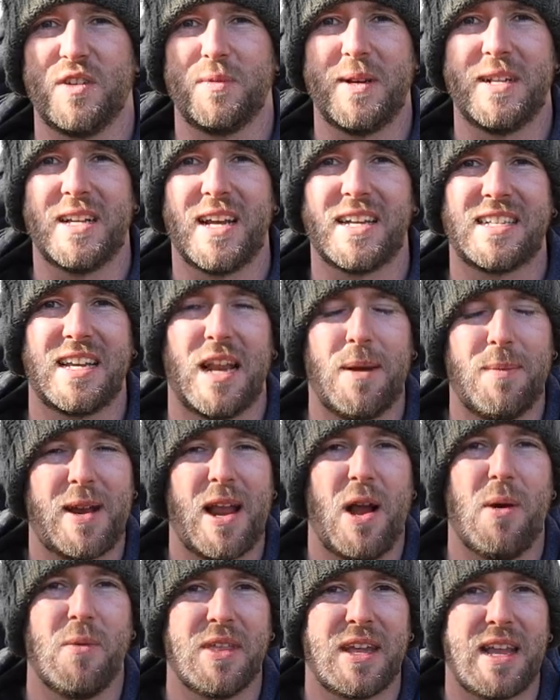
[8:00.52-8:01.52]
It's been nice to get
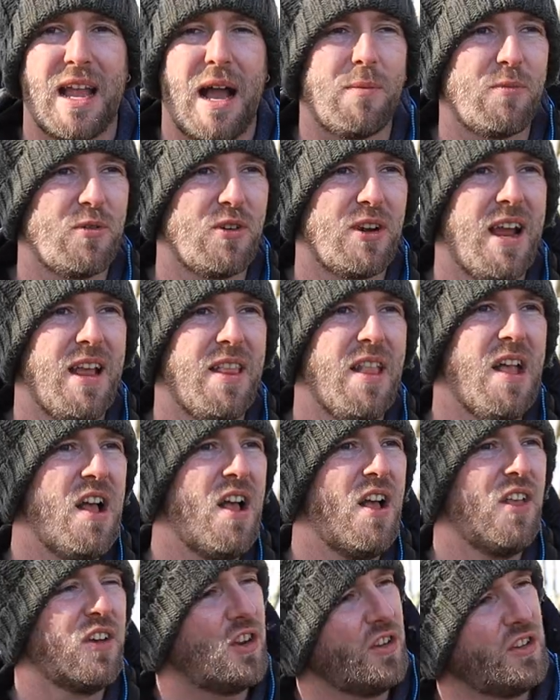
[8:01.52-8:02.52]
back out with the camera again.
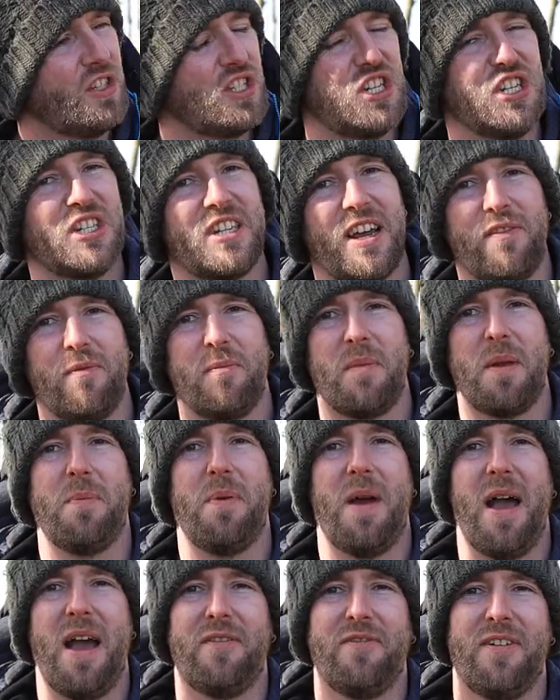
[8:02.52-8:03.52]
Conditions haven't been
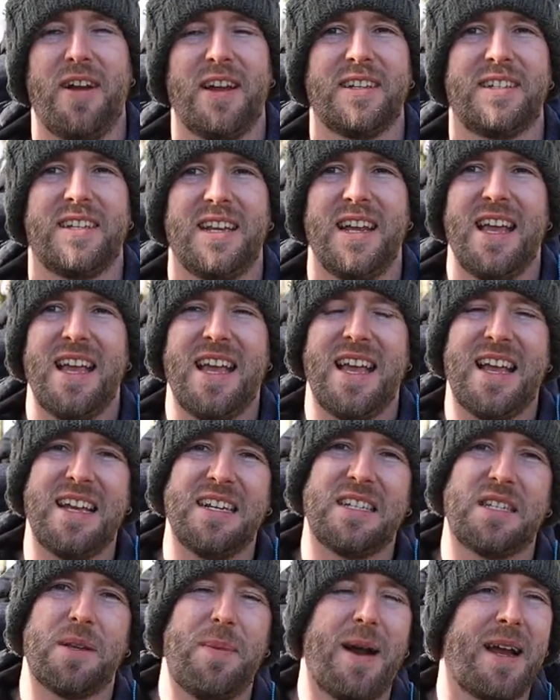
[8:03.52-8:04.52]
perfect. It
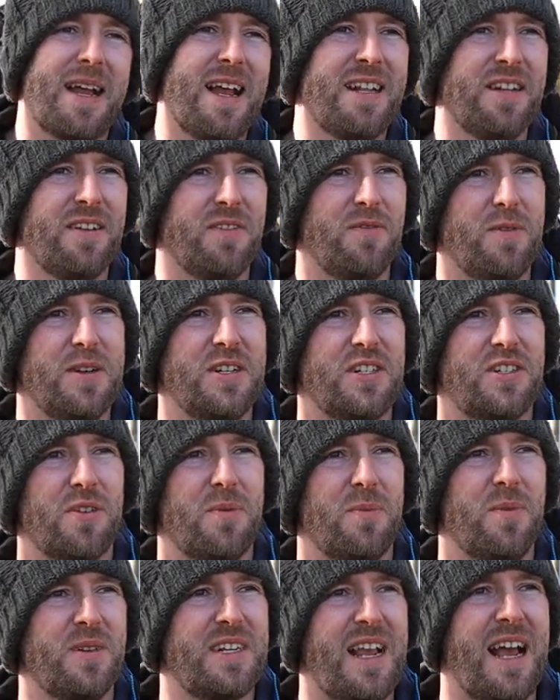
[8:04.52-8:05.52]
is the back end of winter
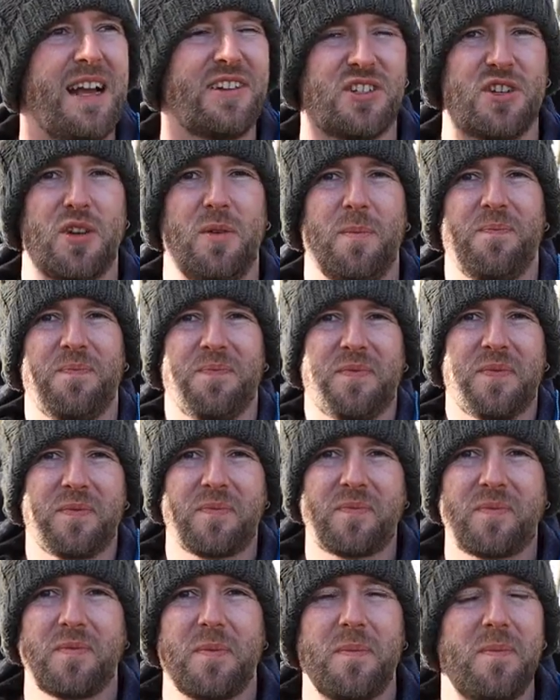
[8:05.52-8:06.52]
and we've had some,
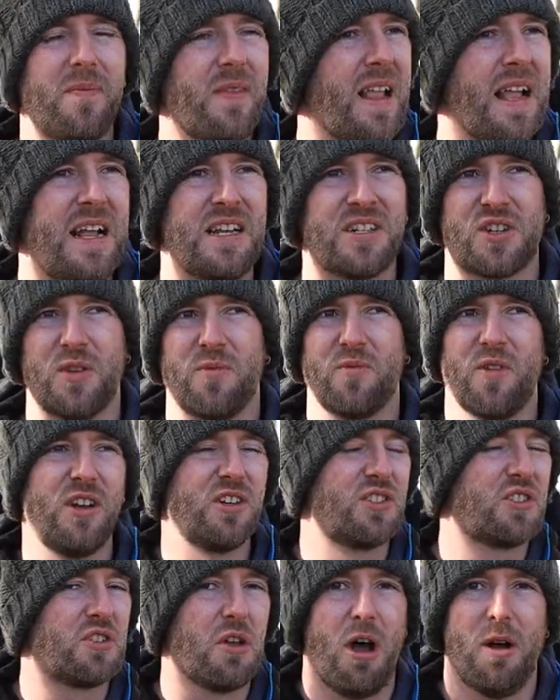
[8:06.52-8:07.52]
had some
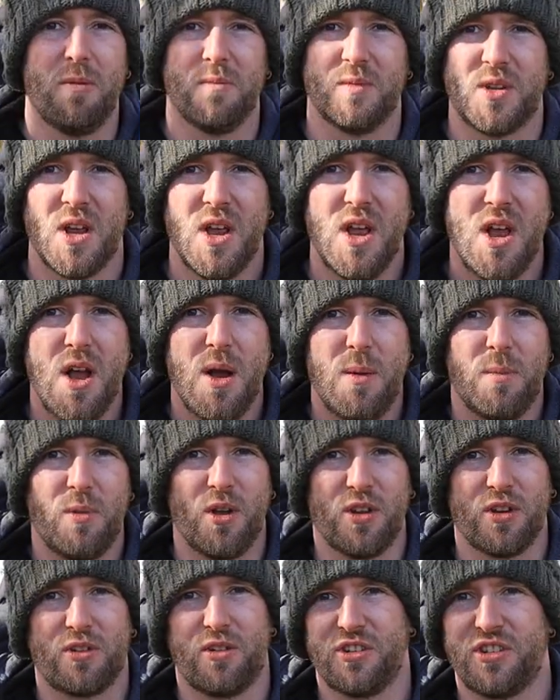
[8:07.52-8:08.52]
real storms
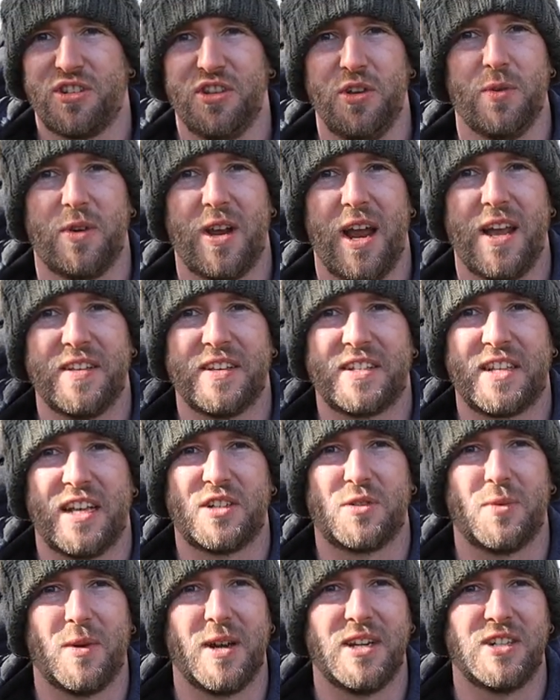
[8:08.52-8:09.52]
blowing across the UK in this
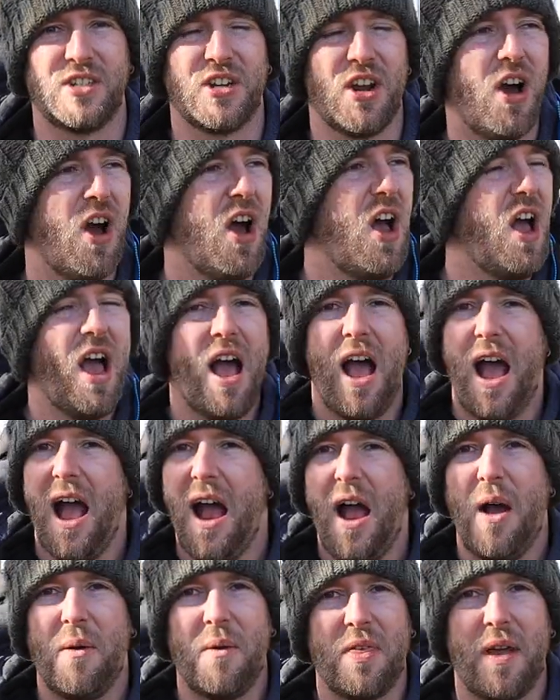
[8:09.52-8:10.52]
last week. So
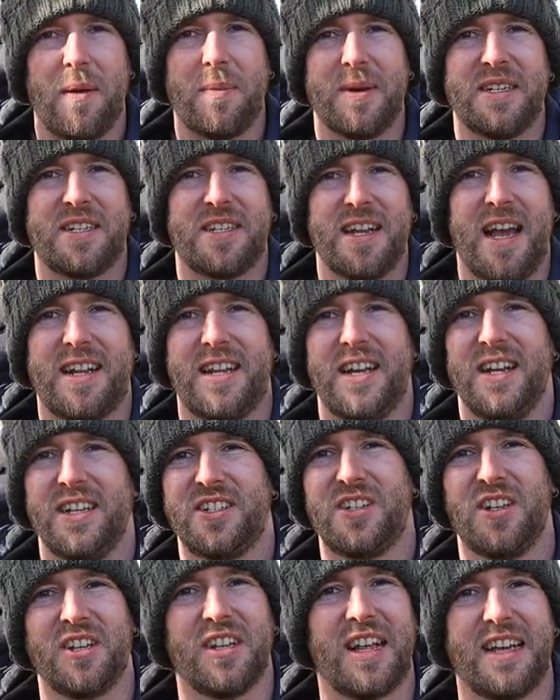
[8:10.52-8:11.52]
with that being said,
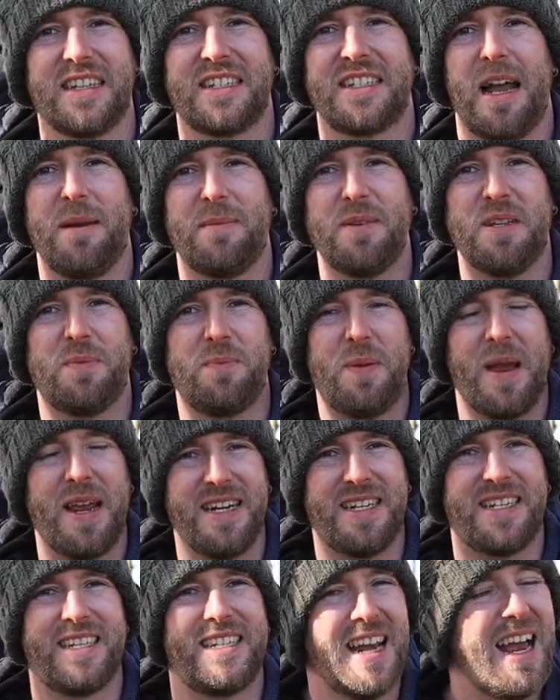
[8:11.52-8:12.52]
until the next time, it's
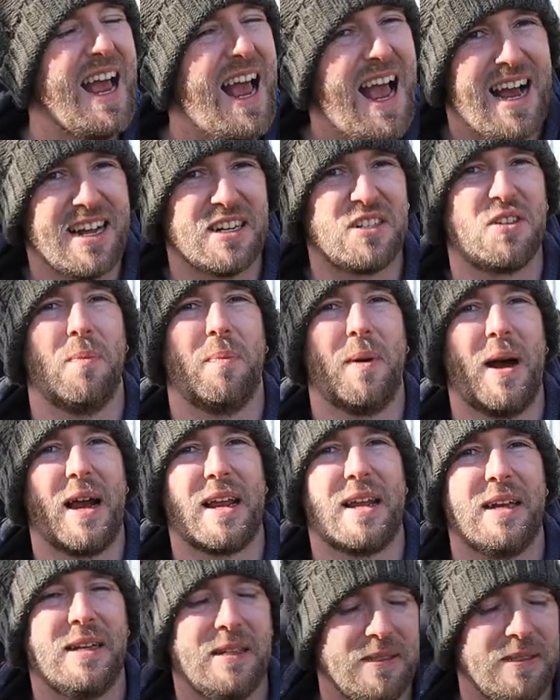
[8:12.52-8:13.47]
peace and goodbye.